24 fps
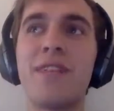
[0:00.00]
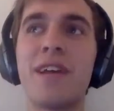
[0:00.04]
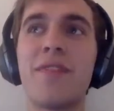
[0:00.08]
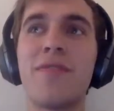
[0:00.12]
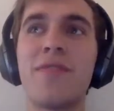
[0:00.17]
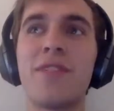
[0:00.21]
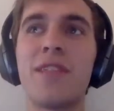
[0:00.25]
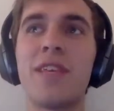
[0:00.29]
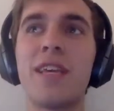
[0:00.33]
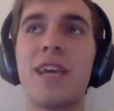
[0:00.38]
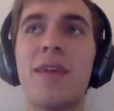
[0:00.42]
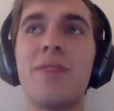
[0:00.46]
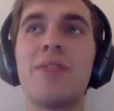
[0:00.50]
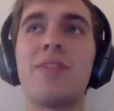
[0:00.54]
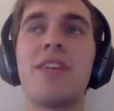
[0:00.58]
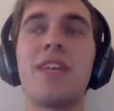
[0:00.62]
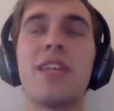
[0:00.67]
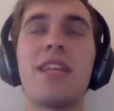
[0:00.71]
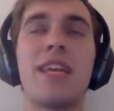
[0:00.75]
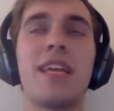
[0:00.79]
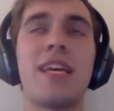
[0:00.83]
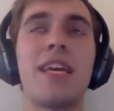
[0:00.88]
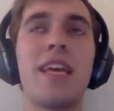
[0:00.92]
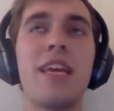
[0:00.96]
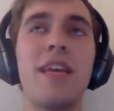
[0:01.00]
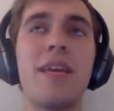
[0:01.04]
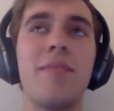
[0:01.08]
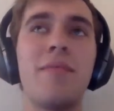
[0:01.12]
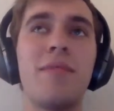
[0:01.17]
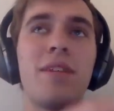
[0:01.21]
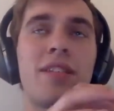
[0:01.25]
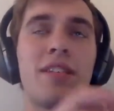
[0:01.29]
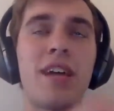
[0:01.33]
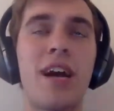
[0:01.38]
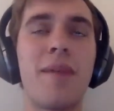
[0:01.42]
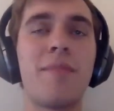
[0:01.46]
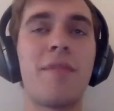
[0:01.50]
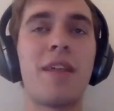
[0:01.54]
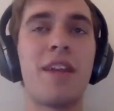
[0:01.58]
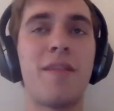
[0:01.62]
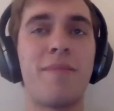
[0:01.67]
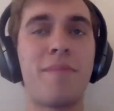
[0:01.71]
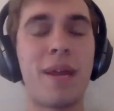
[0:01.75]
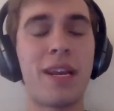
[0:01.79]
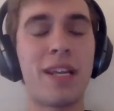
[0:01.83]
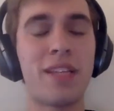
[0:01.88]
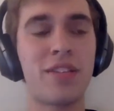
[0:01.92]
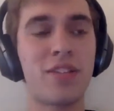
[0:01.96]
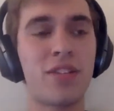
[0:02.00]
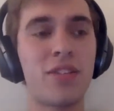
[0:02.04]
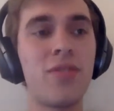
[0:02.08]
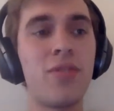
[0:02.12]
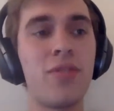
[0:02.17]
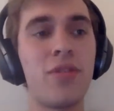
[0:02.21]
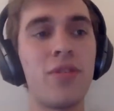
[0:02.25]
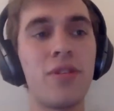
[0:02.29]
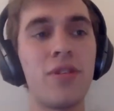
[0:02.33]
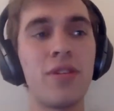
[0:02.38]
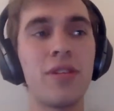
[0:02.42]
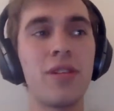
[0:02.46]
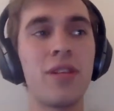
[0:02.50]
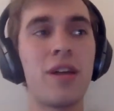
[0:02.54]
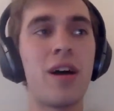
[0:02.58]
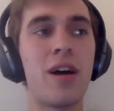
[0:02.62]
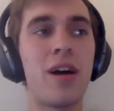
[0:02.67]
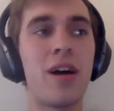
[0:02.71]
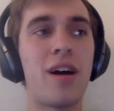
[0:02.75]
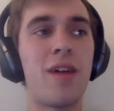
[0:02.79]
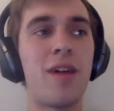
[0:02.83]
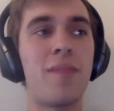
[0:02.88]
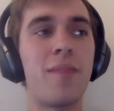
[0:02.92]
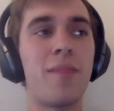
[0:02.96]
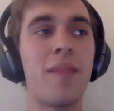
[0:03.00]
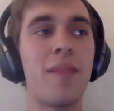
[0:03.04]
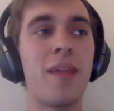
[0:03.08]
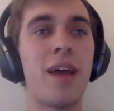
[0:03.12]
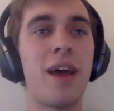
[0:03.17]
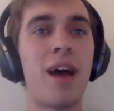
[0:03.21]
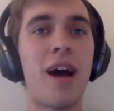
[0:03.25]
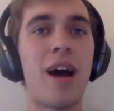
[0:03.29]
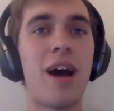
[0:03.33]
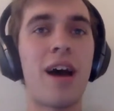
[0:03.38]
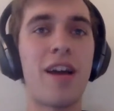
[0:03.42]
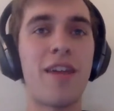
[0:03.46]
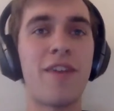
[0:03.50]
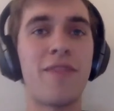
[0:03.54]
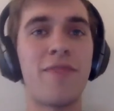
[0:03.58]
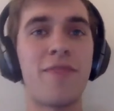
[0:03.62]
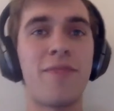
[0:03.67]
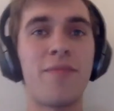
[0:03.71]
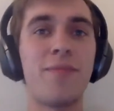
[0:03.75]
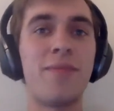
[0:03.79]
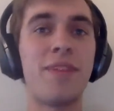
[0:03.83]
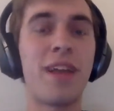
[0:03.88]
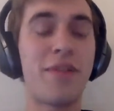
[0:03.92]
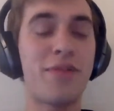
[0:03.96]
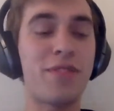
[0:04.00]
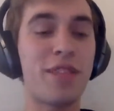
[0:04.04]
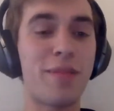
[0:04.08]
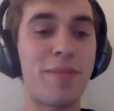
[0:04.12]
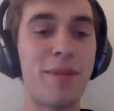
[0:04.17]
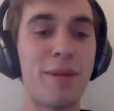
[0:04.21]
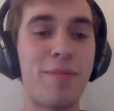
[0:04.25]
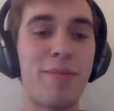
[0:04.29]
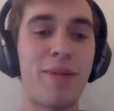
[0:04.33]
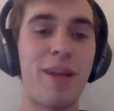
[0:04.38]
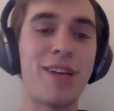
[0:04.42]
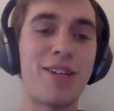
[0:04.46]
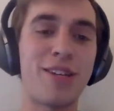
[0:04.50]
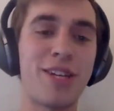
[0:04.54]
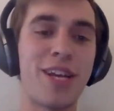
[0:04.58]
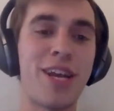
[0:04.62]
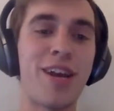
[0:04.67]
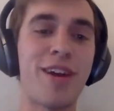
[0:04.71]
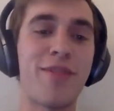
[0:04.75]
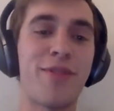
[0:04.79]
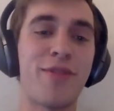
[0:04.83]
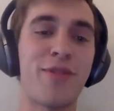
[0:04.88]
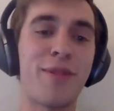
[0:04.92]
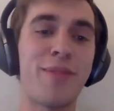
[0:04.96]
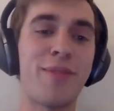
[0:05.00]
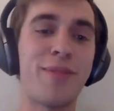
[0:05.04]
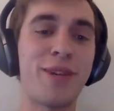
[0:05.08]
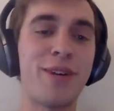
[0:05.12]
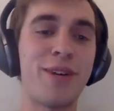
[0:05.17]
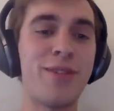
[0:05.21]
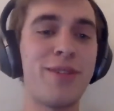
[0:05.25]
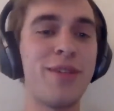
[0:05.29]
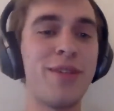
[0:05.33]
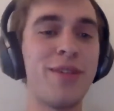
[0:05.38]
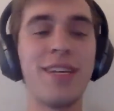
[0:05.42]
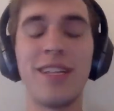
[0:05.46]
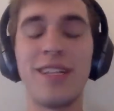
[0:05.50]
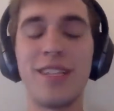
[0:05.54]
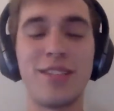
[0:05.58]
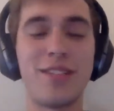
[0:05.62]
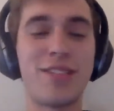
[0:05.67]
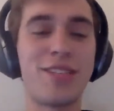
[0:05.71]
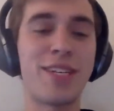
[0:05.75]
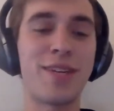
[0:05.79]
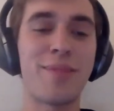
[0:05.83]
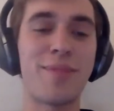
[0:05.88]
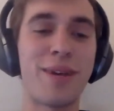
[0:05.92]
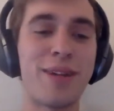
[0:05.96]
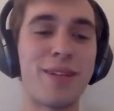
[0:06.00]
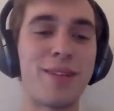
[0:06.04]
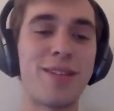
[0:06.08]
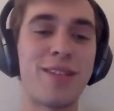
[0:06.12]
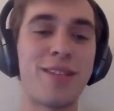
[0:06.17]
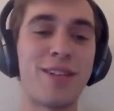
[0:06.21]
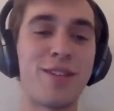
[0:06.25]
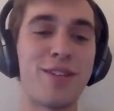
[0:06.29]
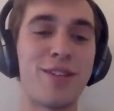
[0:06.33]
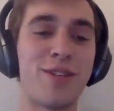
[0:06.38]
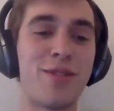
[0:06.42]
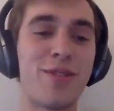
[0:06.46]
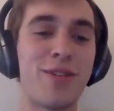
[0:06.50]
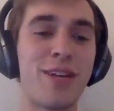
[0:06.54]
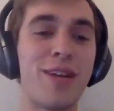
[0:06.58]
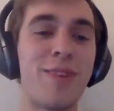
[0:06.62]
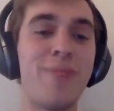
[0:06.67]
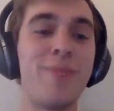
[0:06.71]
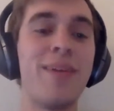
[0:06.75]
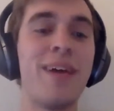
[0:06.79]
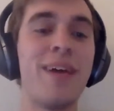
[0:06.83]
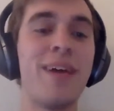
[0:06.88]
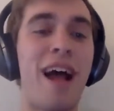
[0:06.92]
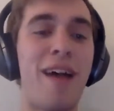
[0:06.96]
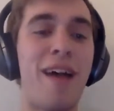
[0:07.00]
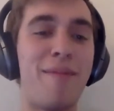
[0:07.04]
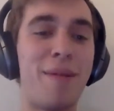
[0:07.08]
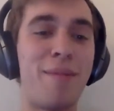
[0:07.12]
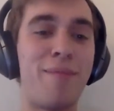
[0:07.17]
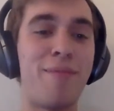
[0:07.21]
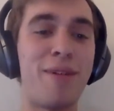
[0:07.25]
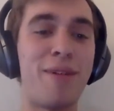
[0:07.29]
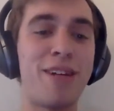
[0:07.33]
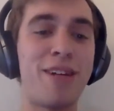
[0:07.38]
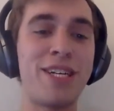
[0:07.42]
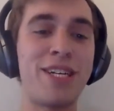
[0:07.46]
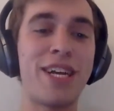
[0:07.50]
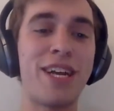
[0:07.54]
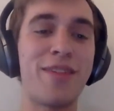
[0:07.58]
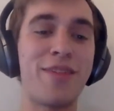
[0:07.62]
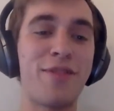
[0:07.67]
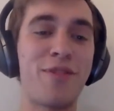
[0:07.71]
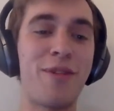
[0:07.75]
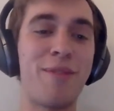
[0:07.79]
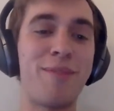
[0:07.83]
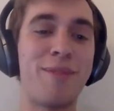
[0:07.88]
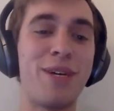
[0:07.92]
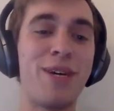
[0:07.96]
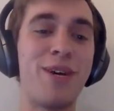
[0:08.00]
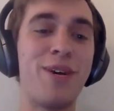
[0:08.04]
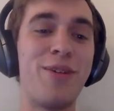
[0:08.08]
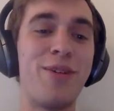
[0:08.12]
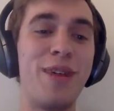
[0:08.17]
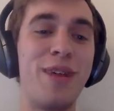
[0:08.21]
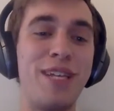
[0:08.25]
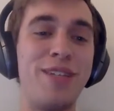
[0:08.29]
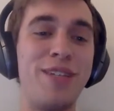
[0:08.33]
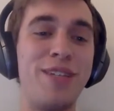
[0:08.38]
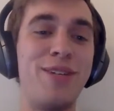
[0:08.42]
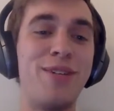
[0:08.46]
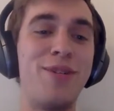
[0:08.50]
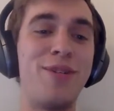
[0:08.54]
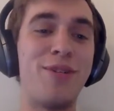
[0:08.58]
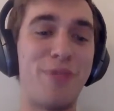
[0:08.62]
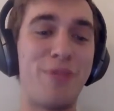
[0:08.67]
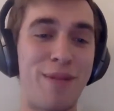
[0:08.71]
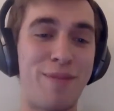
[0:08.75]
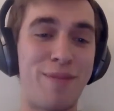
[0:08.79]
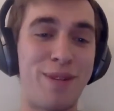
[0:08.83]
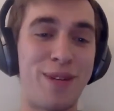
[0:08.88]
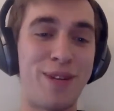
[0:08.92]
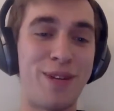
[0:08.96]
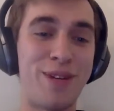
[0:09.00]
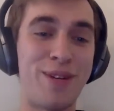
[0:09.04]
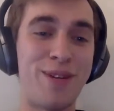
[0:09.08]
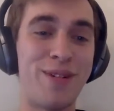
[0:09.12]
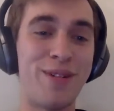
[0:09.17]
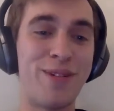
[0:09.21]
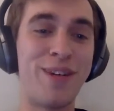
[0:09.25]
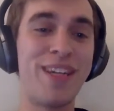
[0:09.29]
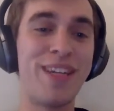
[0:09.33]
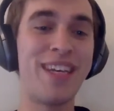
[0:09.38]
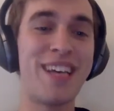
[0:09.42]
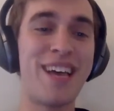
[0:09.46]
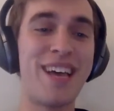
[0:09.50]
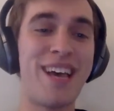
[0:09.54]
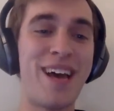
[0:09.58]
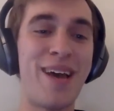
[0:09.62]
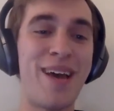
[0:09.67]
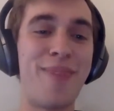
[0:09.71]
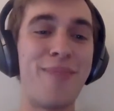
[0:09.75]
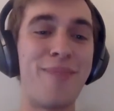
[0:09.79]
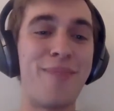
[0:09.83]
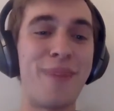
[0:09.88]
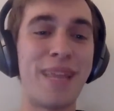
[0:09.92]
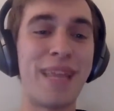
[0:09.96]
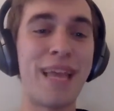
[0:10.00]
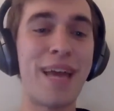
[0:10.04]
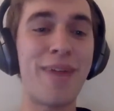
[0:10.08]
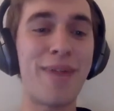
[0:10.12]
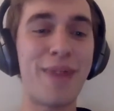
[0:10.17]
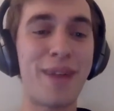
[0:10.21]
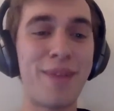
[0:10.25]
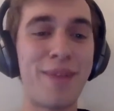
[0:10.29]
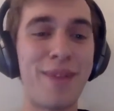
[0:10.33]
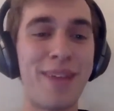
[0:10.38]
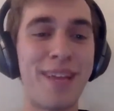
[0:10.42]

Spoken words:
definitely, I would say, like, in the time that I've been at school, I've definitely been branching out of crypto. This is about to sound so dumb. I've been branching out of crypto into crypto. And by that, what I